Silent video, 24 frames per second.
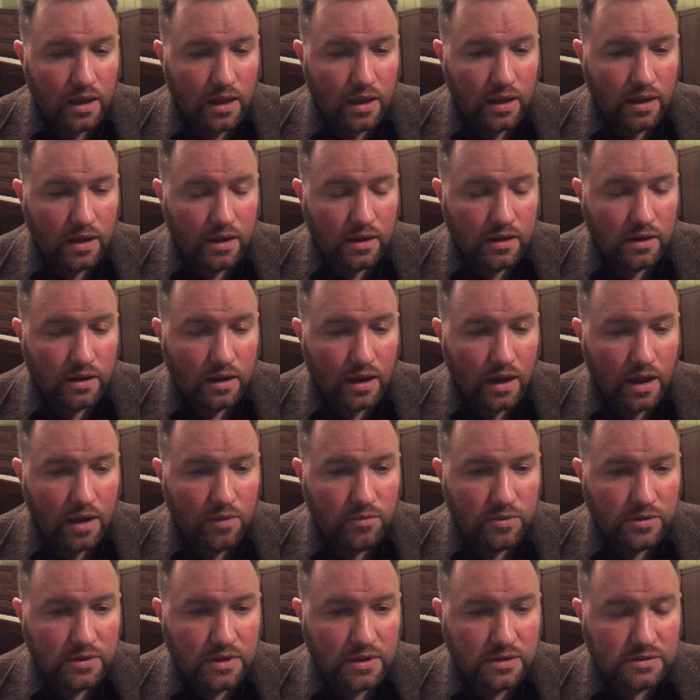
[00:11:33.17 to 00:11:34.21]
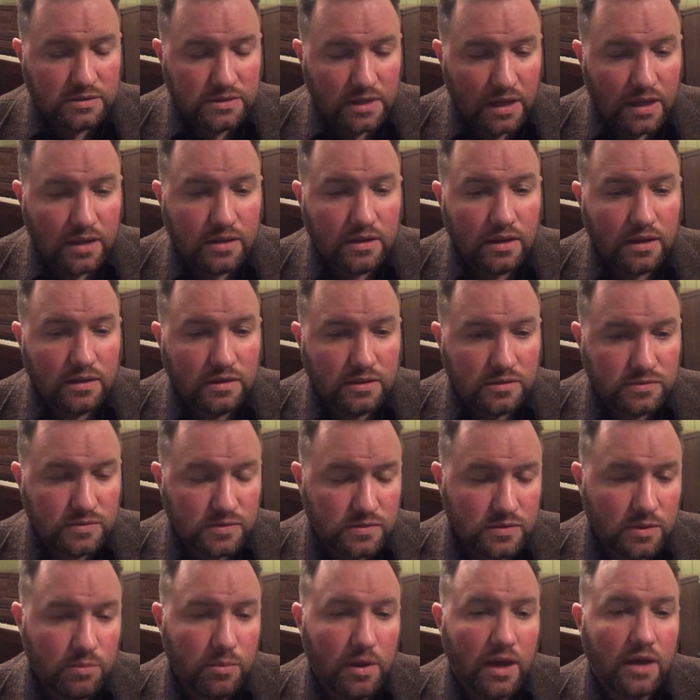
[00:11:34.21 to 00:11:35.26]
And I would contend that this
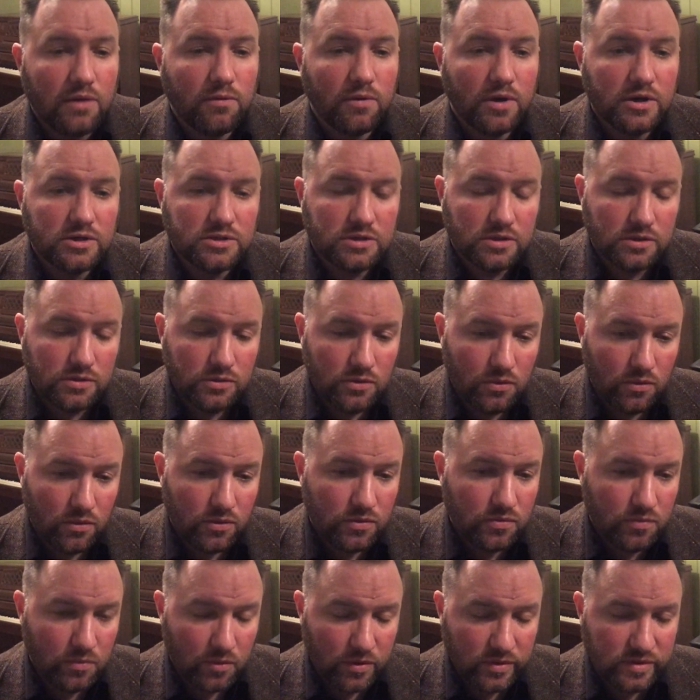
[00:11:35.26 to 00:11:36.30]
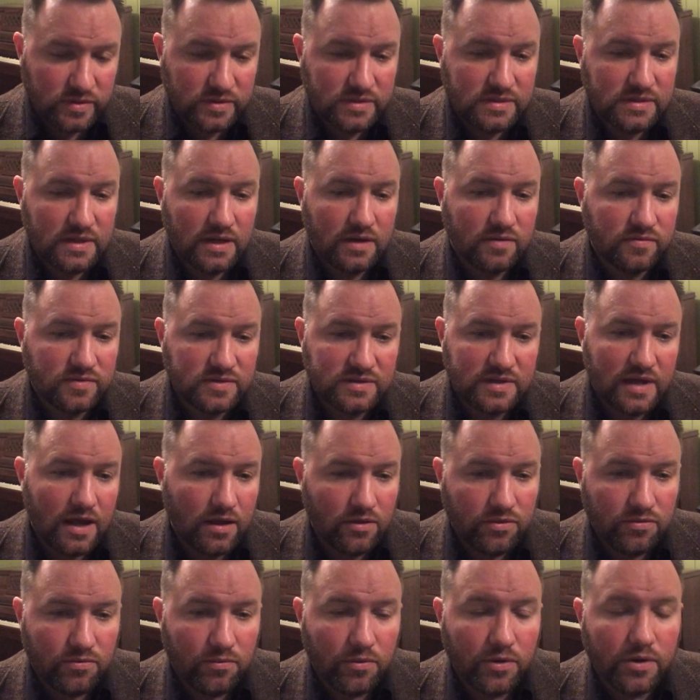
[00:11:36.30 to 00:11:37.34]
was a migration northward instead of
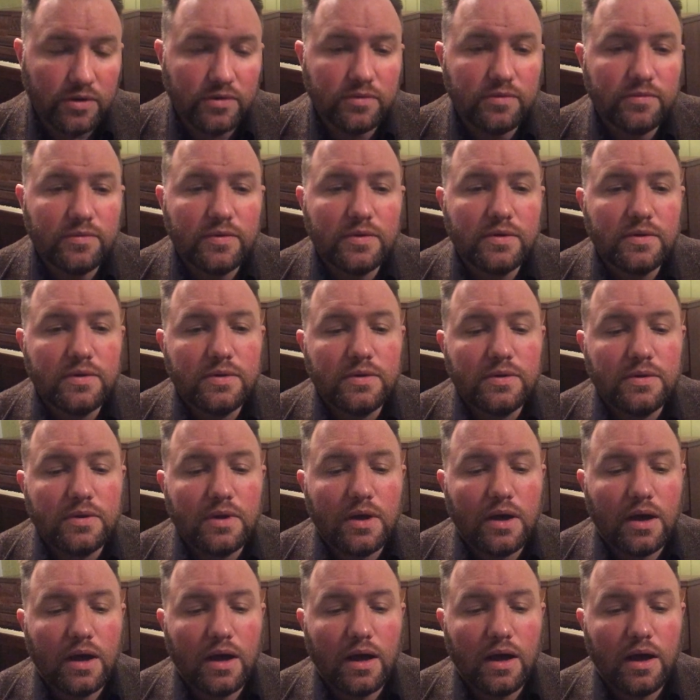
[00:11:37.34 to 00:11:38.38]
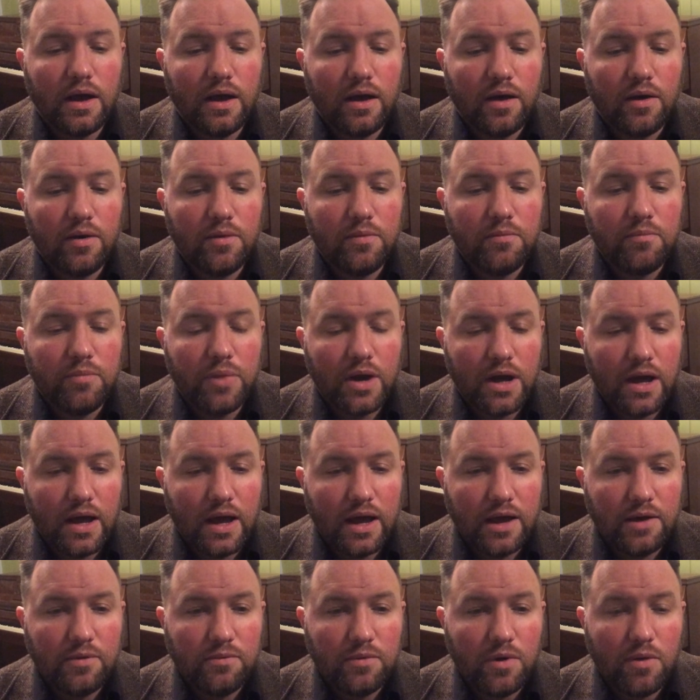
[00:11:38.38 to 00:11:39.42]
southward
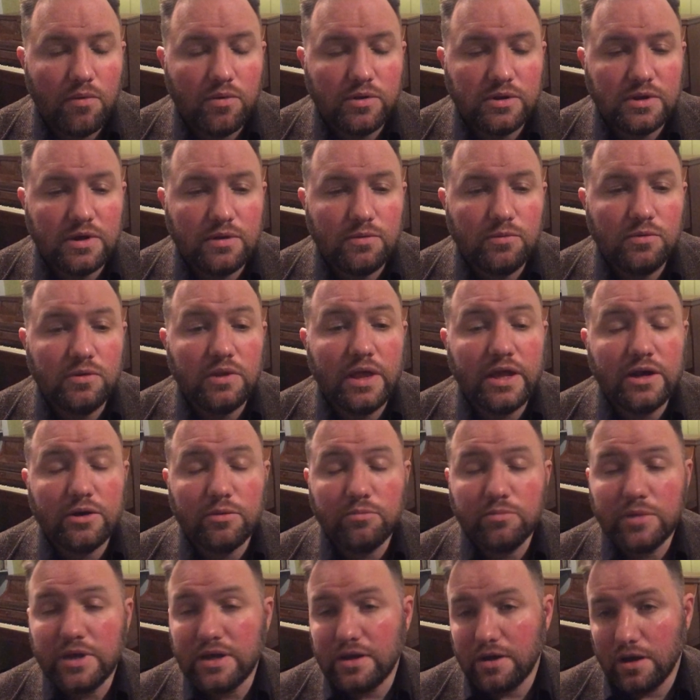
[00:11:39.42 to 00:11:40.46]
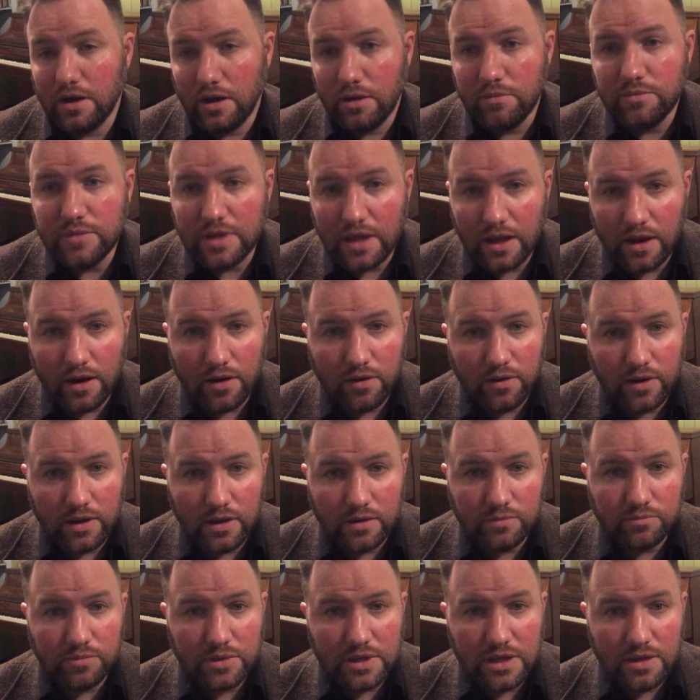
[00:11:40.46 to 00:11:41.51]
by what would later become the
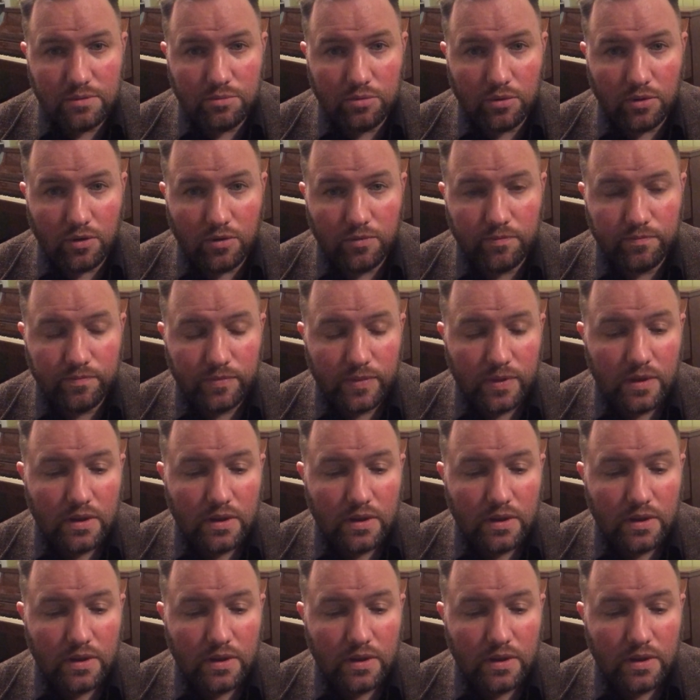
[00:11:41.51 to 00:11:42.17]
Aryan people.